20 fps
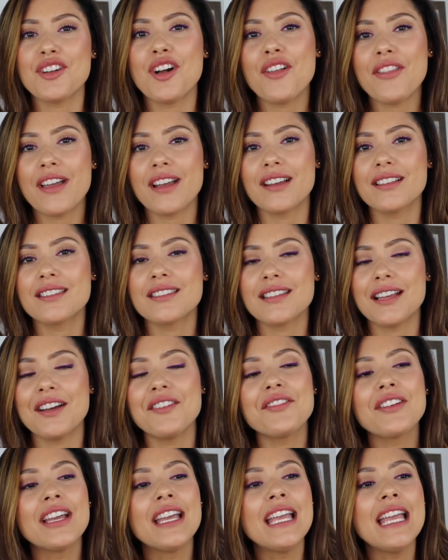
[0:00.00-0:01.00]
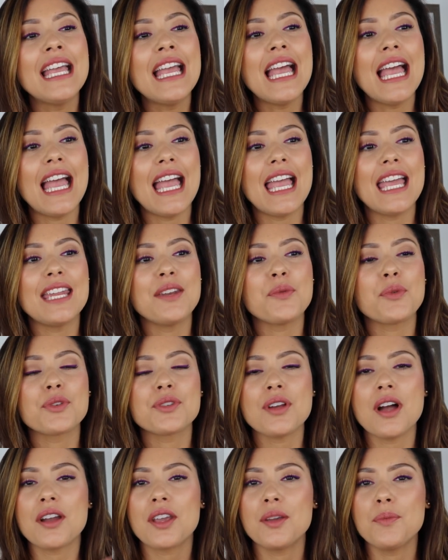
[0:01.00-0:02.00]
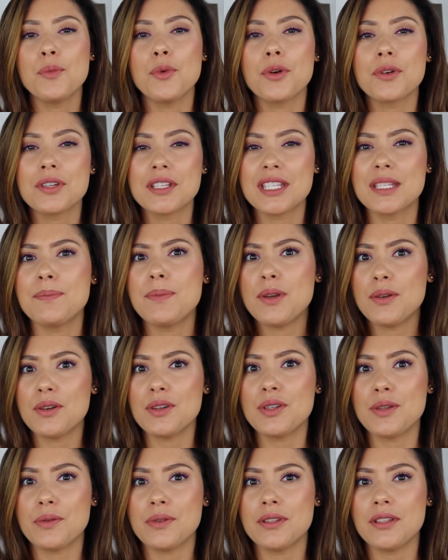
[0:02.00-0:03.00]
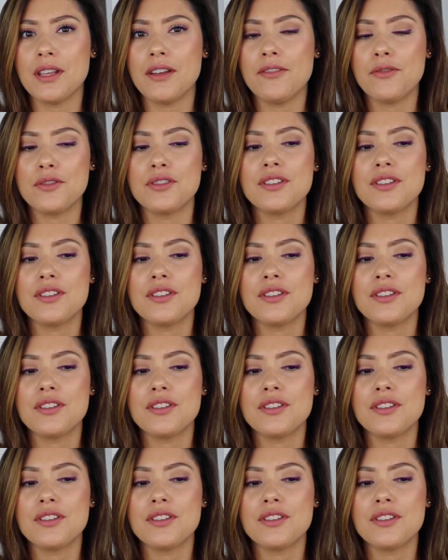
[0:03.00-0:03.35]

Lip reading: and all that good stuff. And we're talking more spiritual stuff,